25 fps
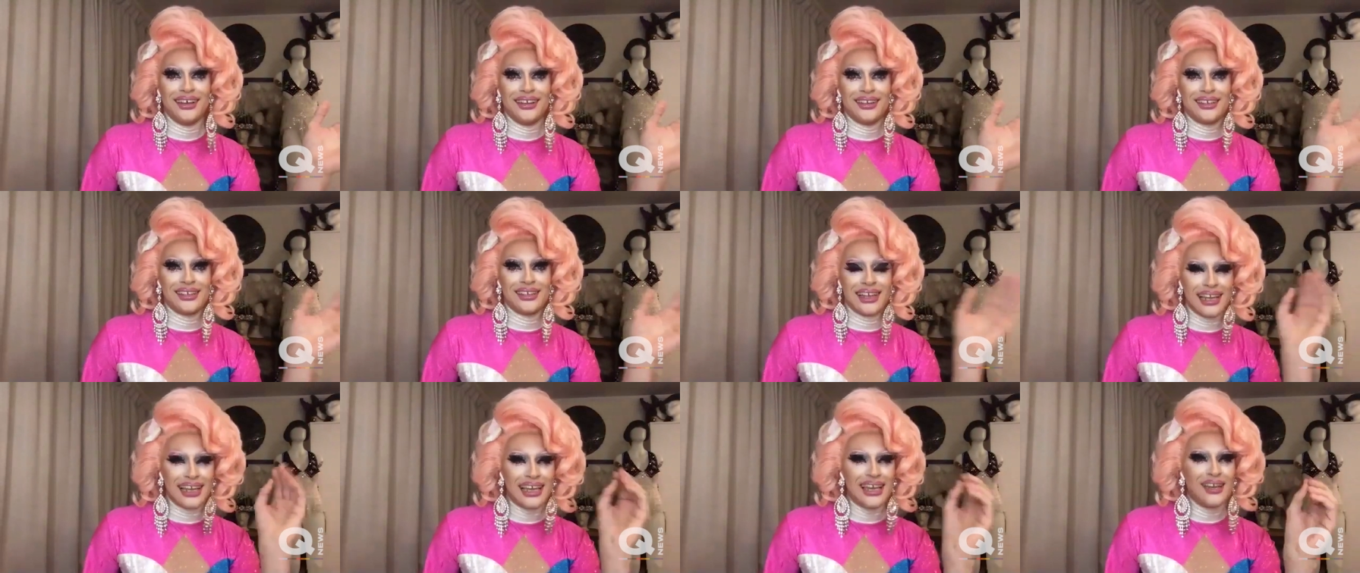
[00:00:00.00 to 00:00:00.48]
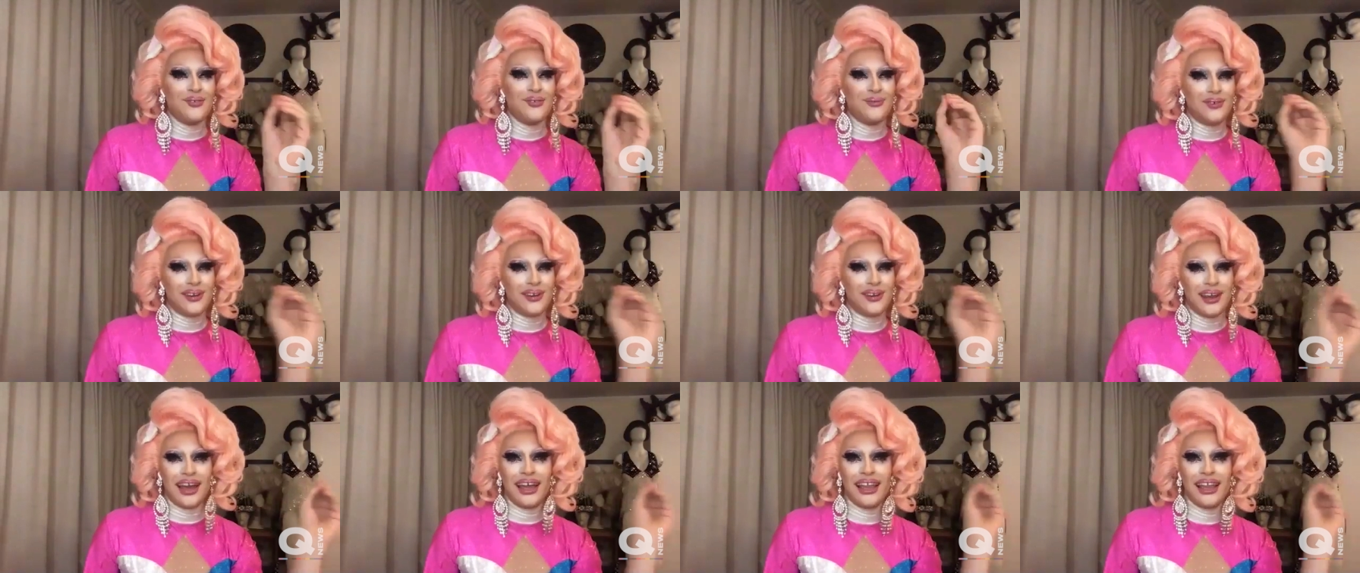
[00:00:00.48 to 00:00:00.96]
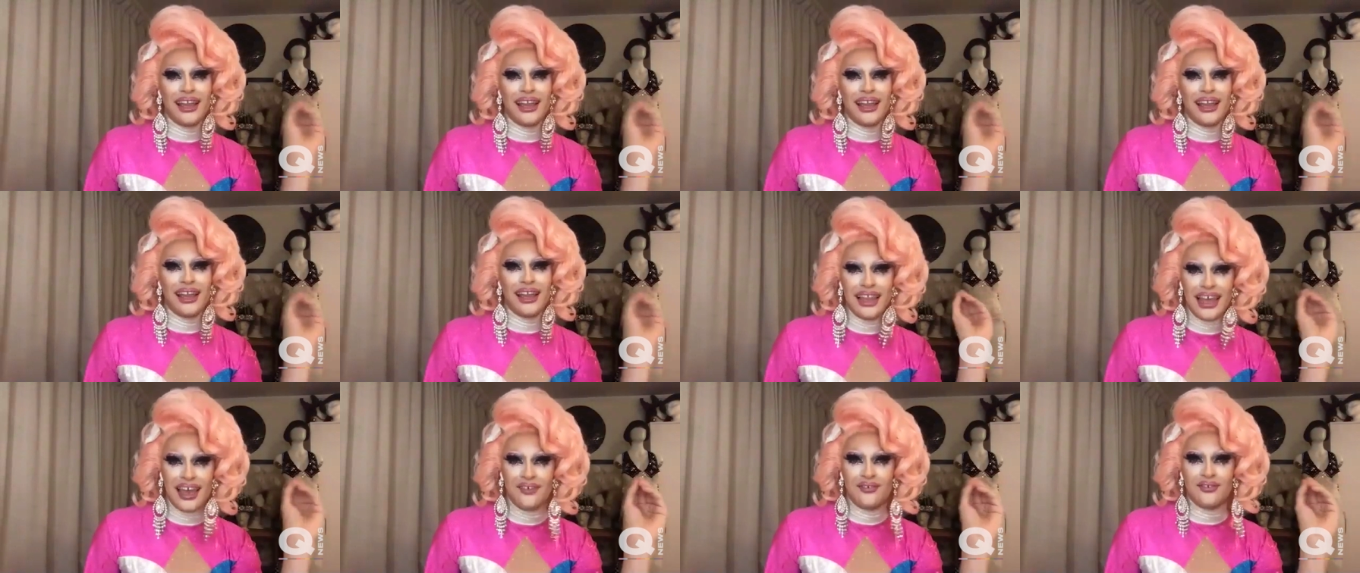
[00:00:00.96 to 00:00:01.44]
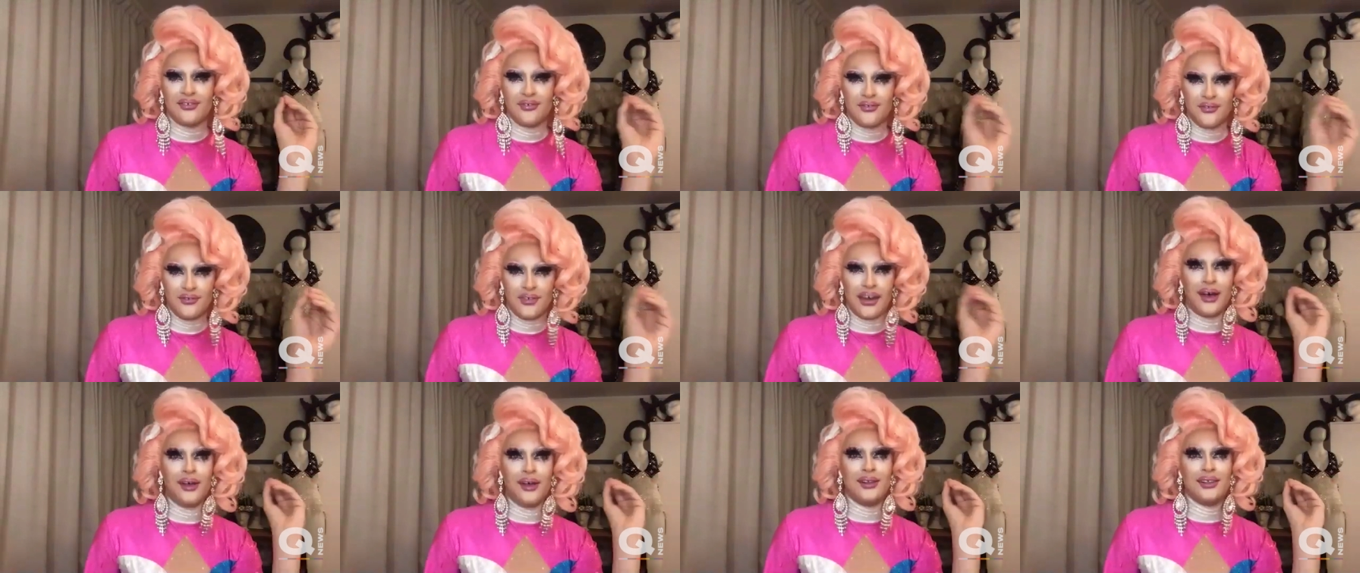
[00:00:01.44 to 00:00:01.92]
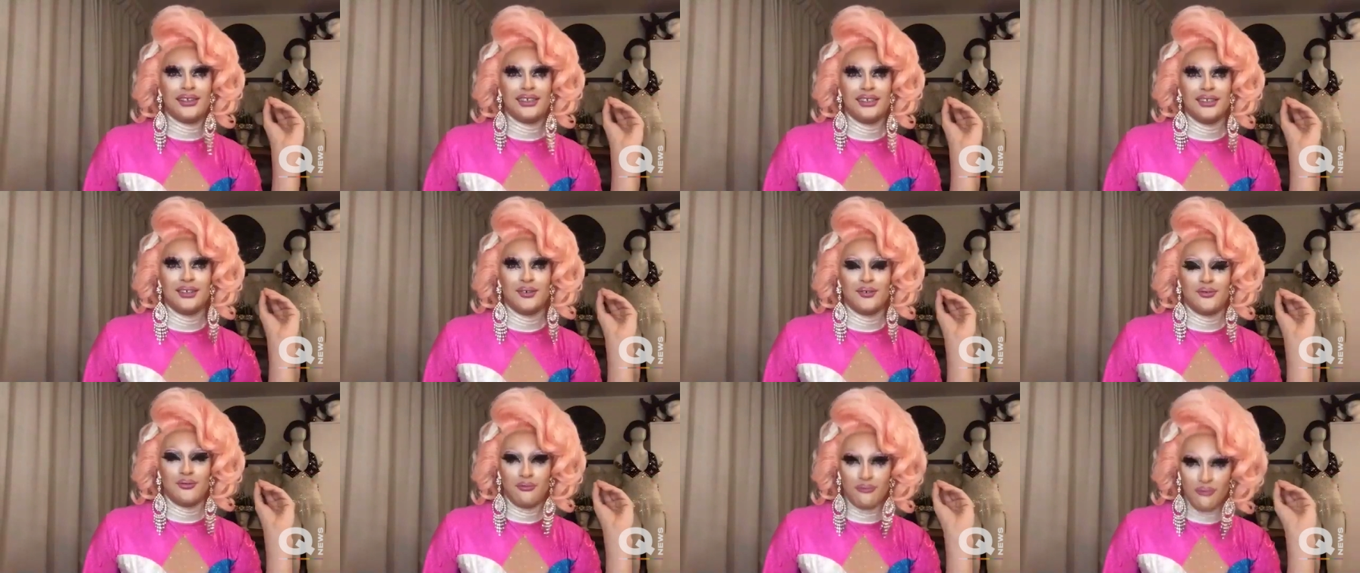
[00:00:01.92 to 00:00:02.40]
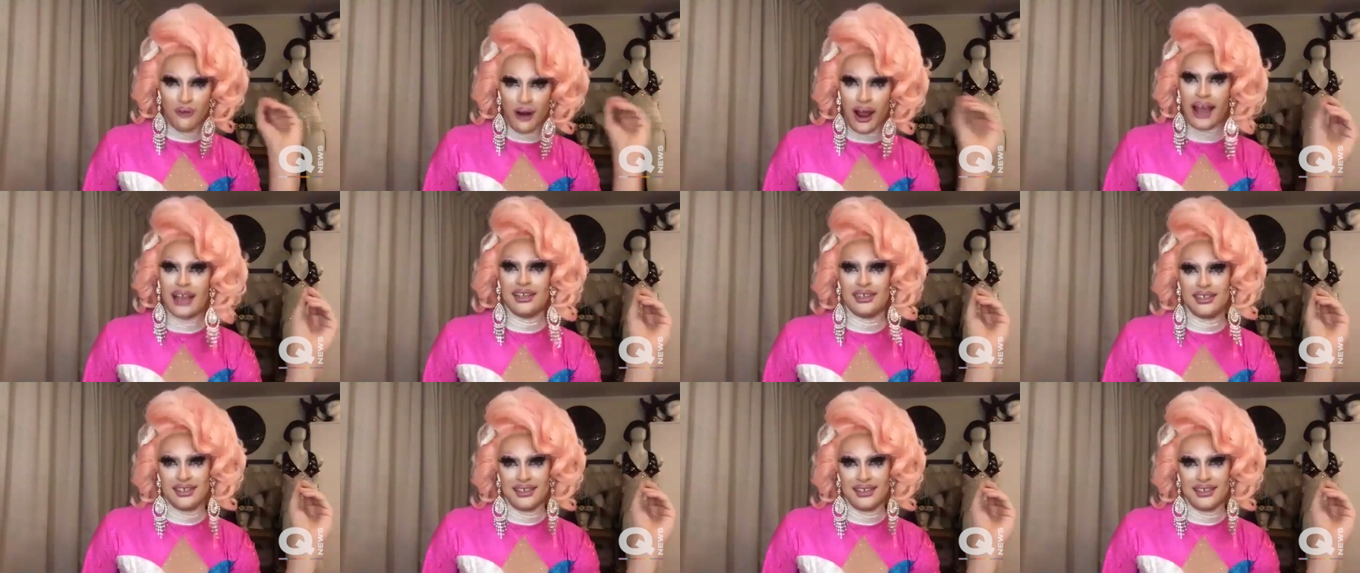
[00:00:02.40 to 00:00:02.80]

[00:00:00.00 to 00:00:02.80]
To leave when I left felt right.